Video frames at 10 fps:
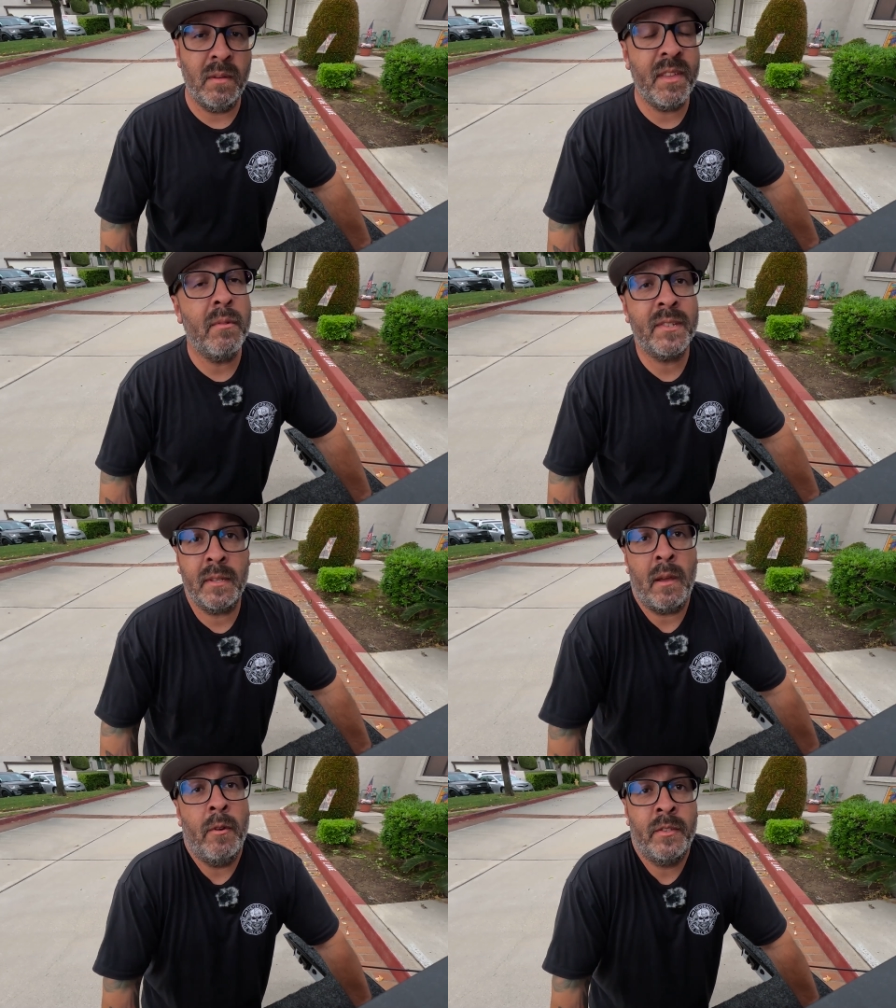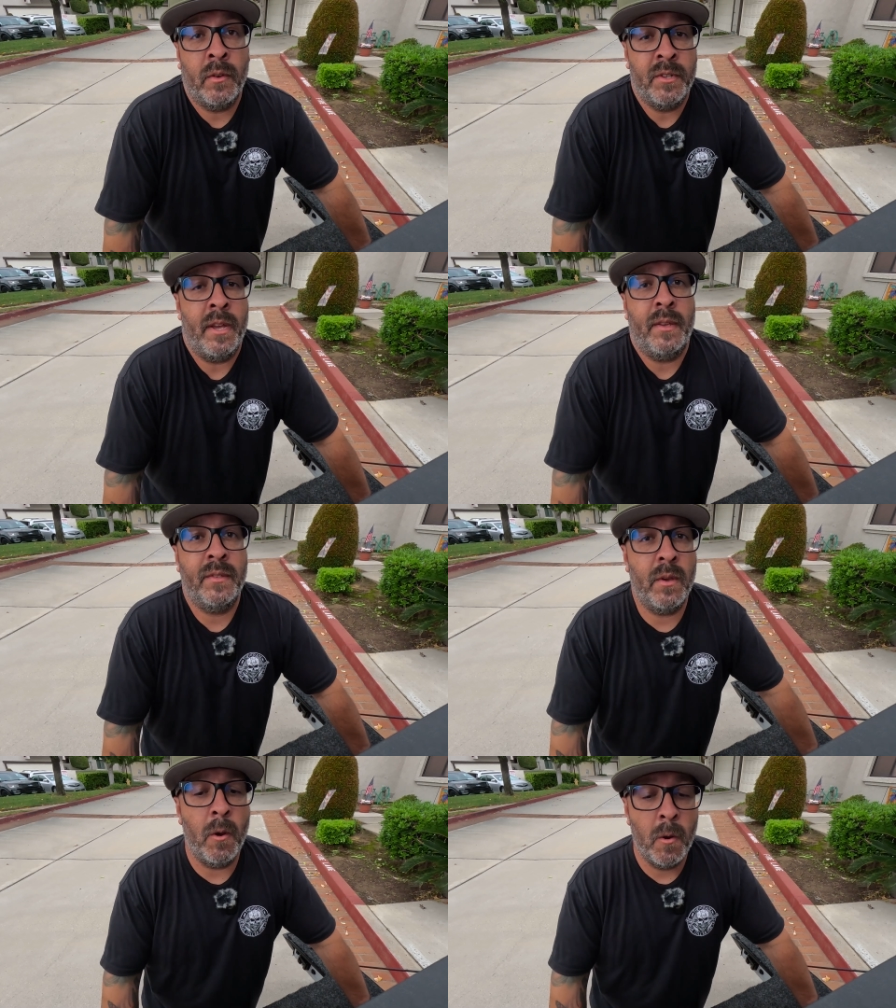If they would have sucked, I would have told you guys.
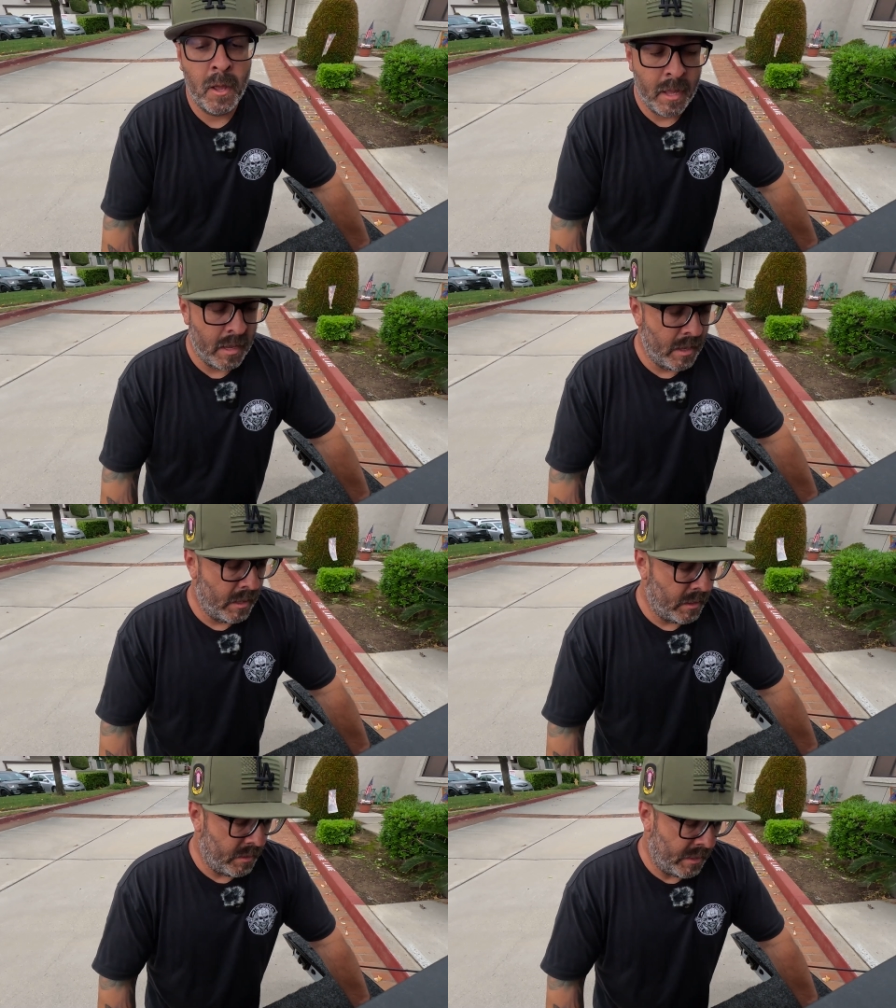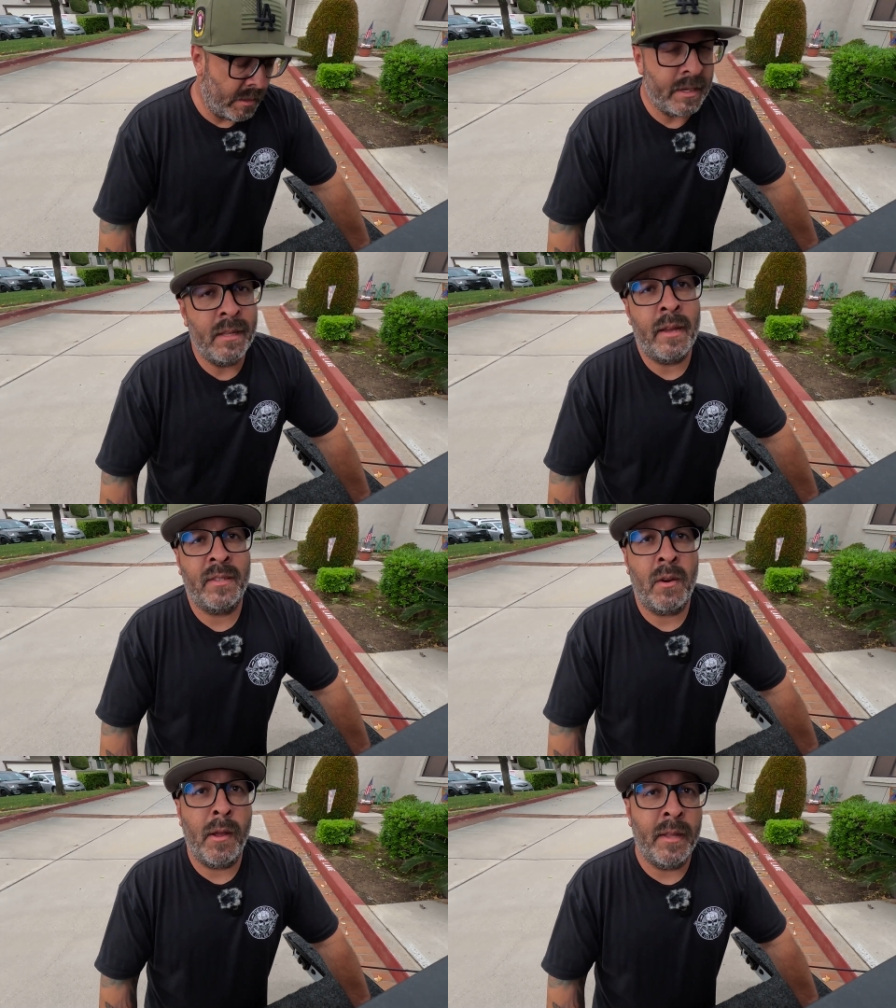So LED lights are LED